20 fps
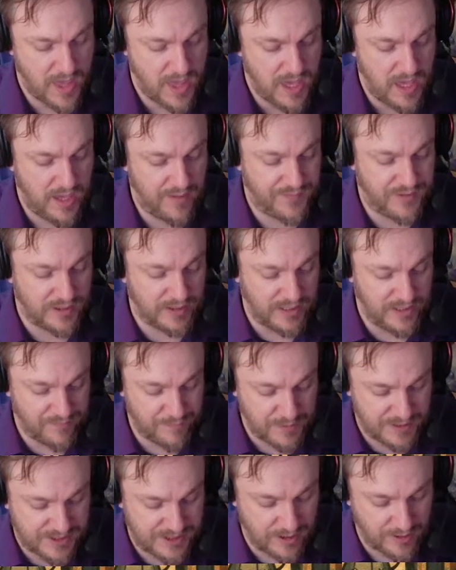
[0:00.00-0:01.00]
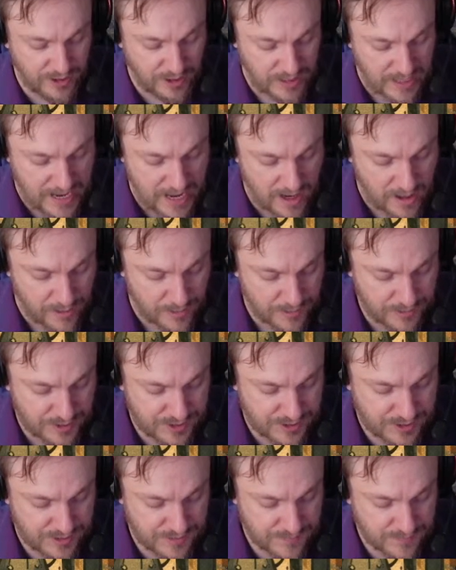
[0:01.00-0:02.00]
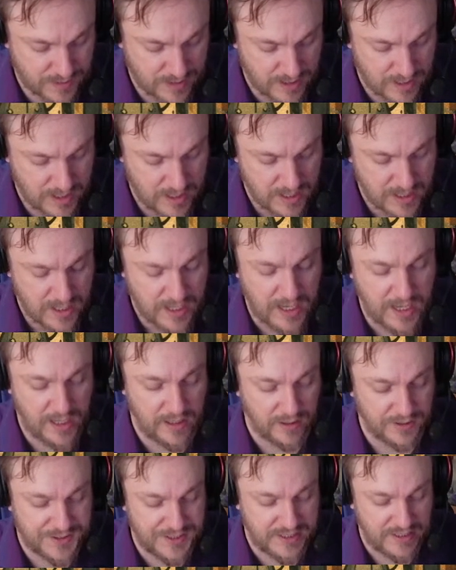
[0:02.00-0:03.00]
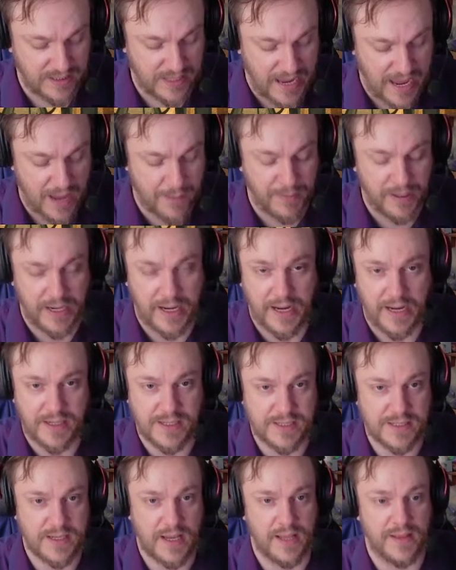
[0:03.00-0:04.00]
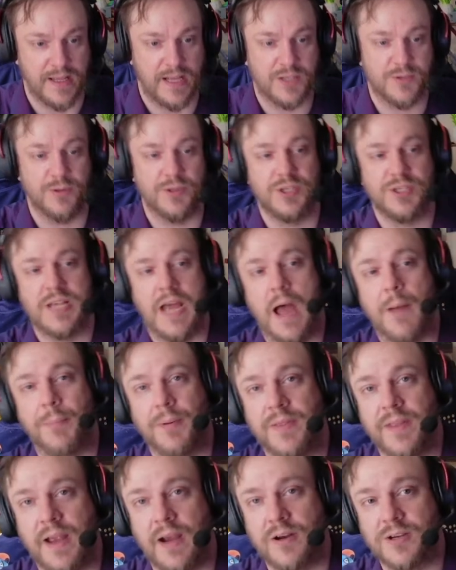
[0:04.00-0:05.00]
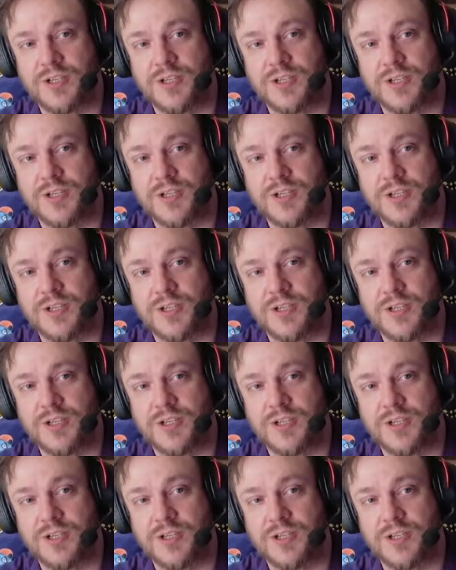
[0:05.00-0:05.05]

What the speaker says: if you leave material out, it'll delaminate, and that's what just happened there.